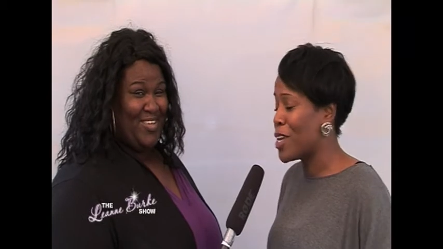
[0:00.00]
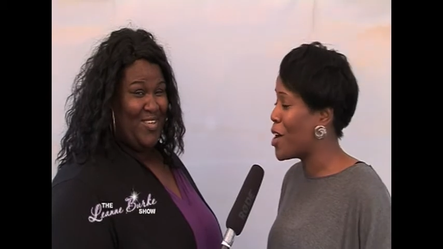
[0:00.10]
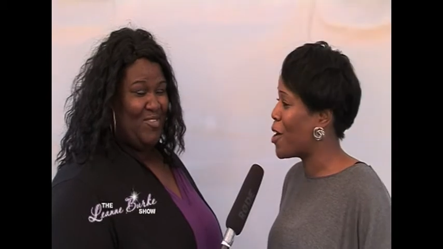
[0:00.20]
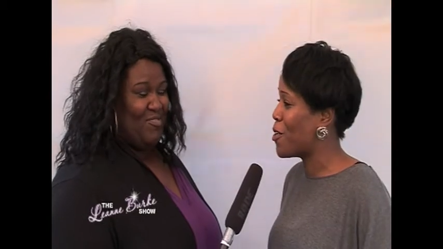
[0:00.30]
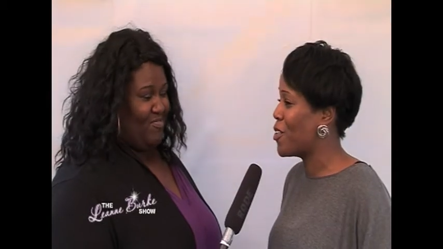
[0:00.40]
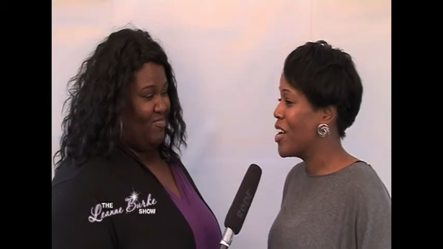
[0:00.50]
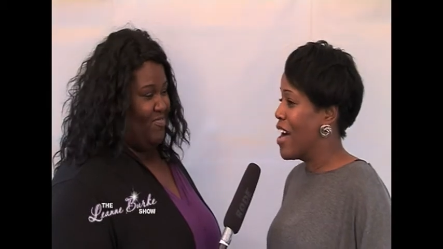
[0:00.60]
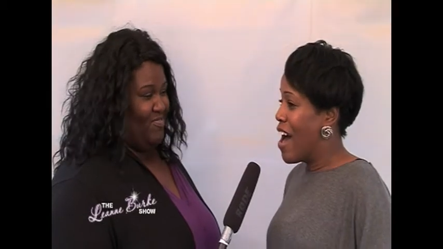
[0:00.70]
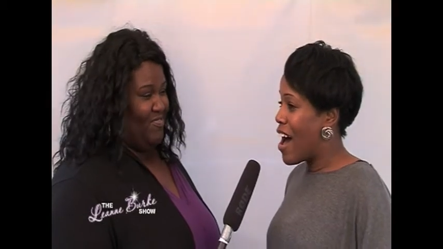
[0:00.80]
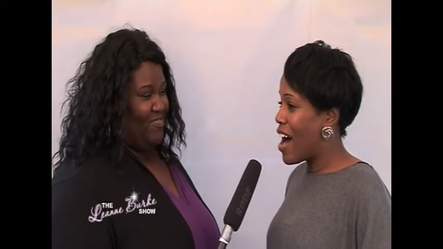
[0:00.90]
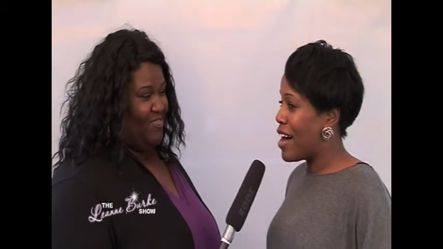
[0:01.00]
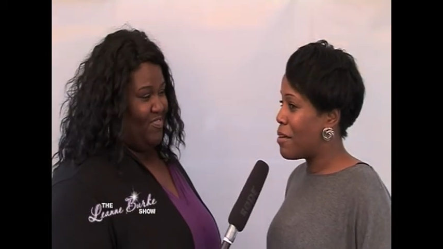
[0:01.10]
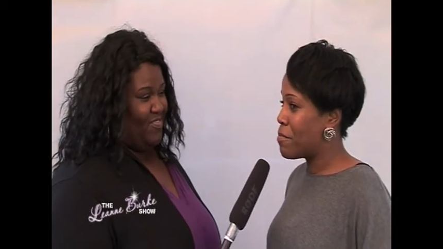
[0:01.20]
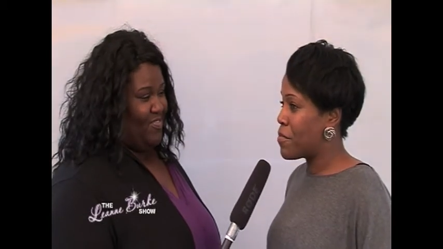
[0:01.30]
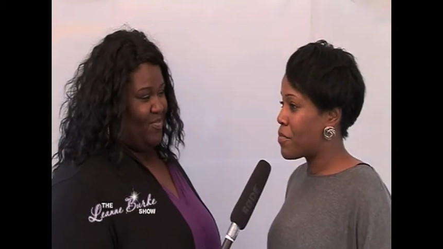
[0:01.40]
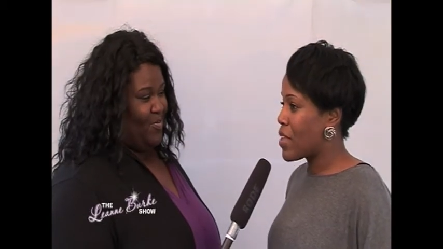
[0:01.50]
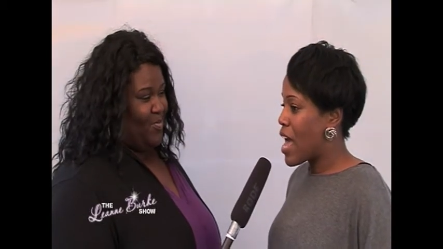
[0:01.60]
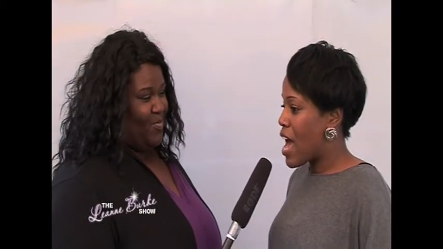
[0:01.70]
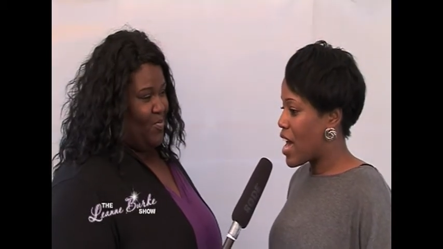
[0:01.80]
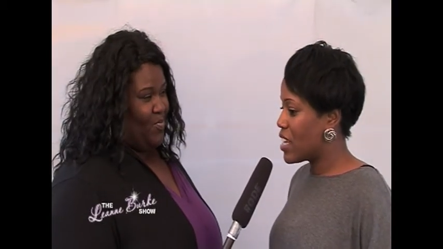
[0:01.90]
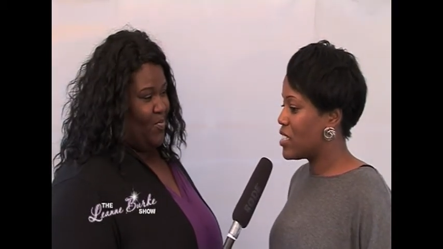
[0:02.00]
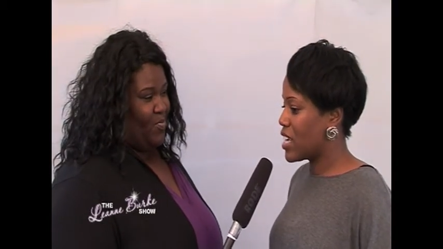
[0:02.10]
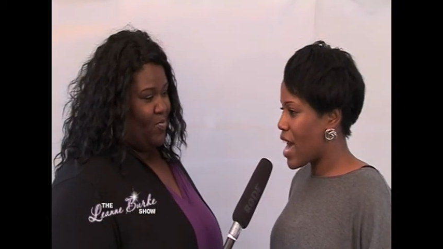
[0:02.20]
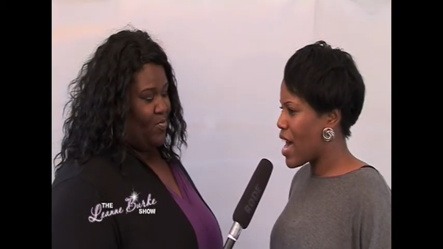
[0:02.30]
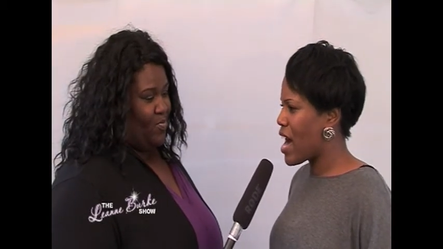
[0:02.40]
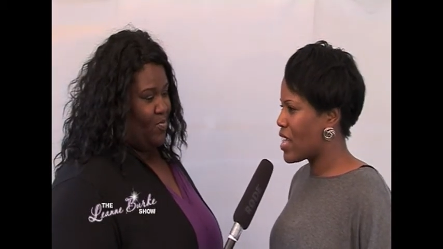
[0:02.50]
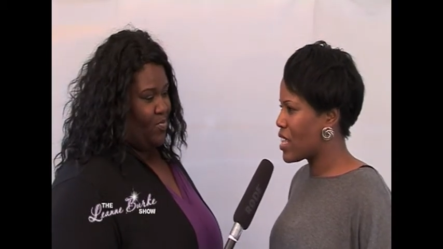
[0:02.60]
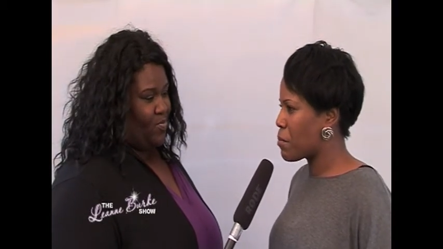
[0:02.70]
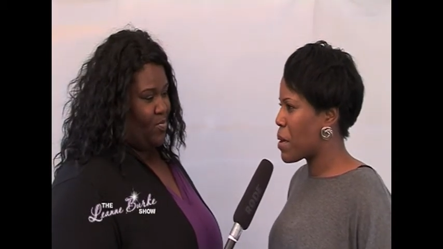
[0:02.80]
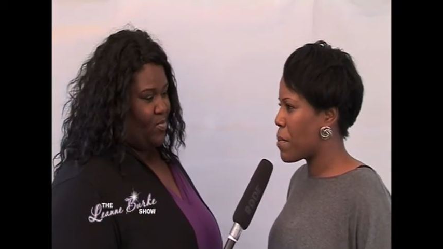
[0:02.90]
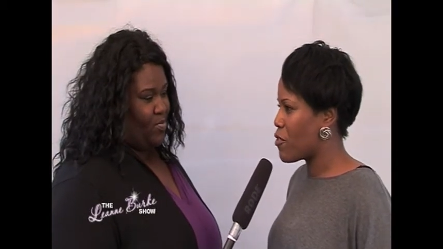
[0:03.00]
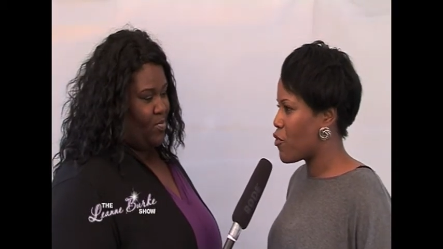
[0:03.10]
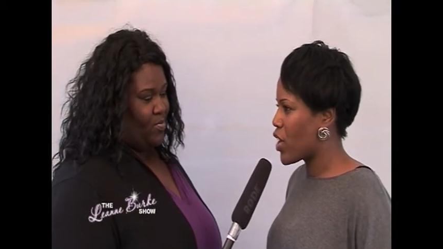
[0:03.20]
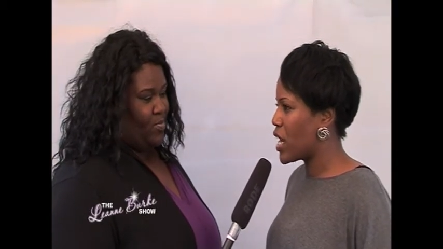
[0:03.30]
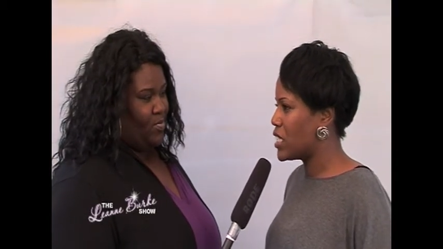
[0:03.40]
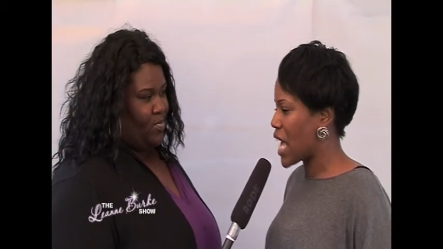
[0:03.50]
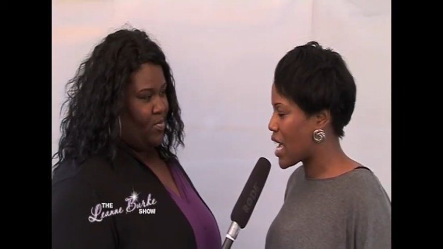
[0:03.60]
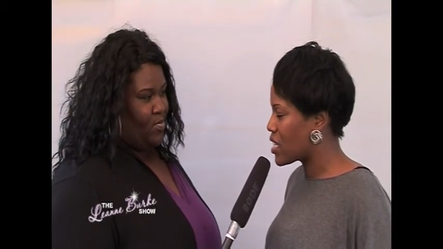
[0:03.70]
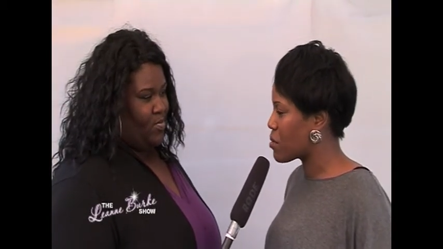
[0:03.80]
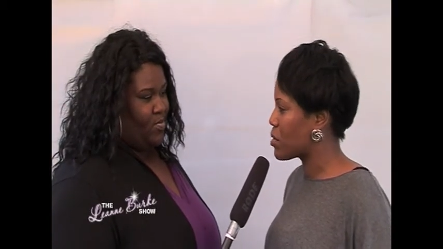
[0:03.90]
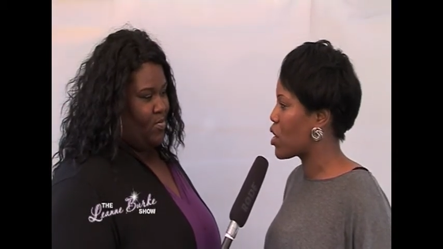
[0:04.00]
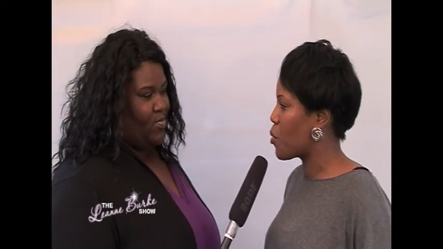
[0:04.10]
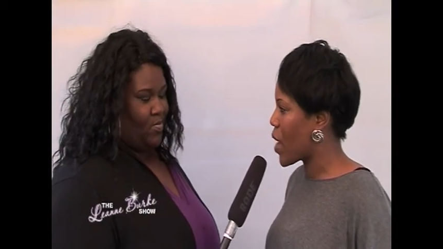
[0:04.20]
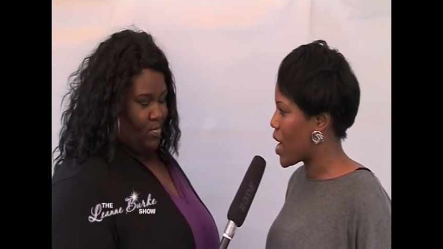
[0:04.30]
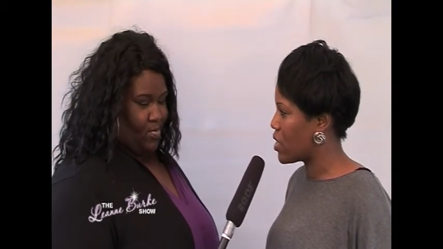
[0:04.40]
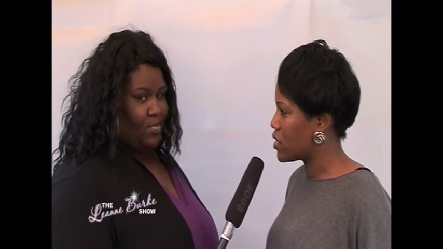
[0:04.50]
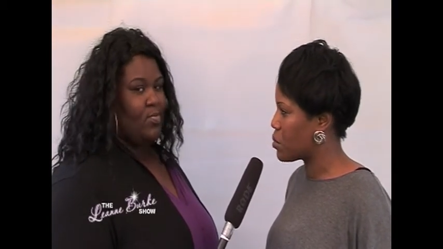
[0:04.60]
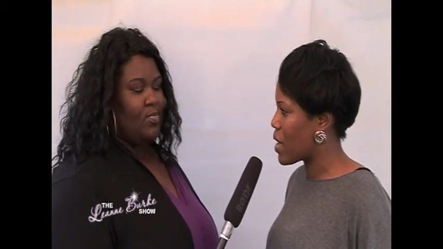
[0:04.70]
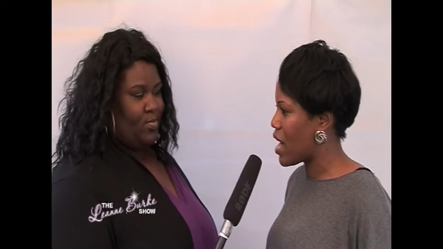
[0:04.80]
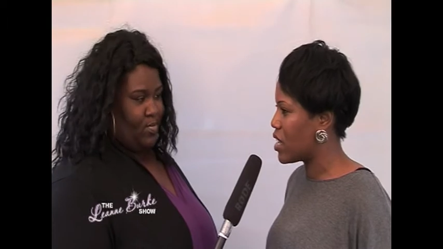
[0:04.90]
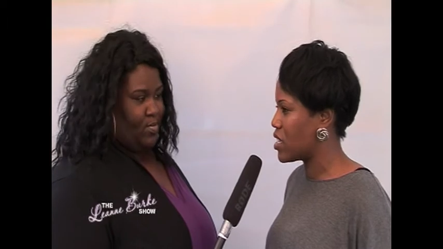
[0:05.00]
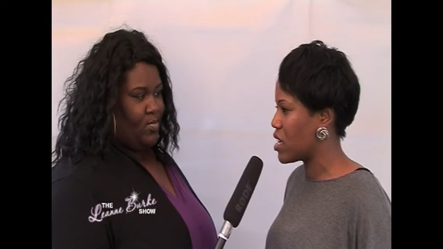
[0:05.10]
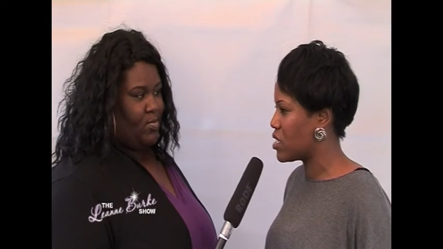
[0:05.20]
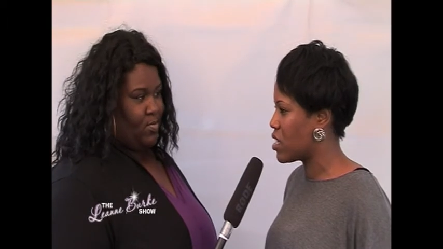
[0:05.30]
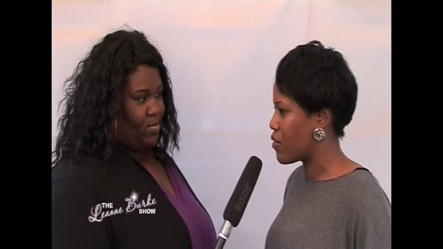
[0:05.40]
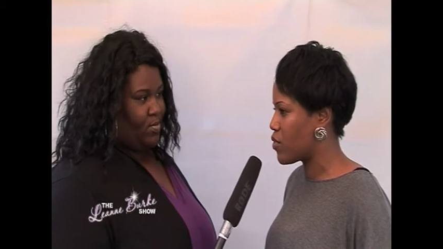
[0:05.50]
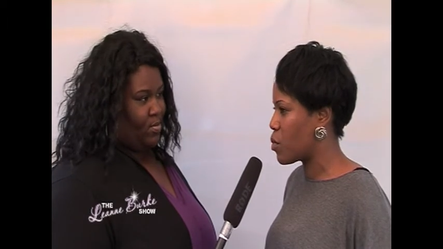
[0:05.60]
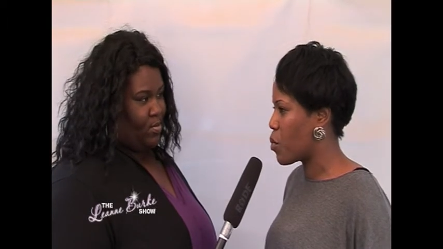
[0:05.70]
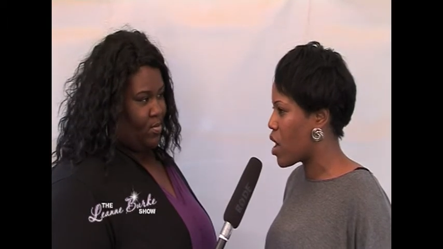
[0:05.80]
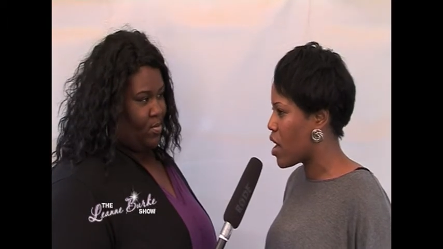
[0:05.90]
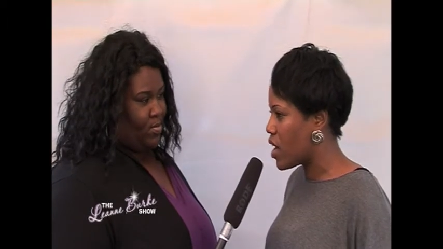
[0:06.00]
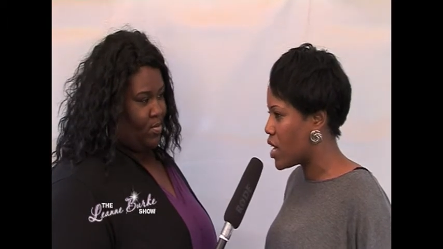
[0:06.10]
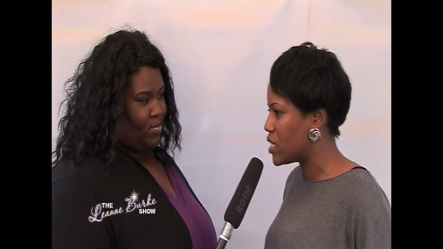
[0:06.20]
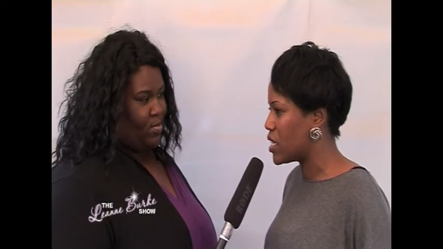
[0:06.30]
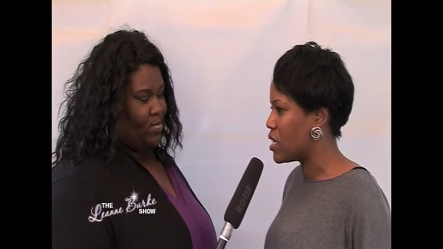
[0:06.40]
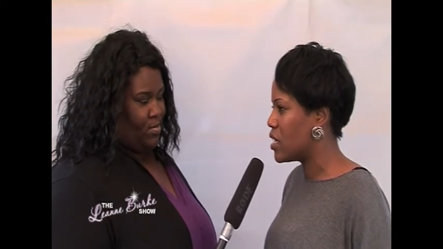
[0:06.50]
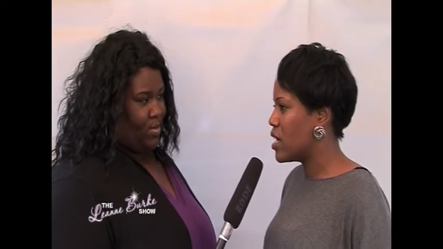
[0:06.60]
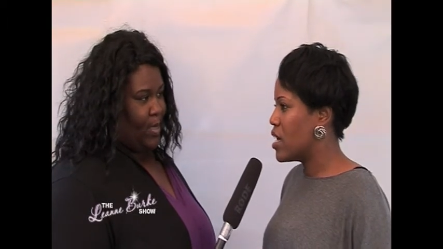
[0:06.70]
Speaker 1: you know. Um, and yeah, I think people have really taken something away as well in terms of the word and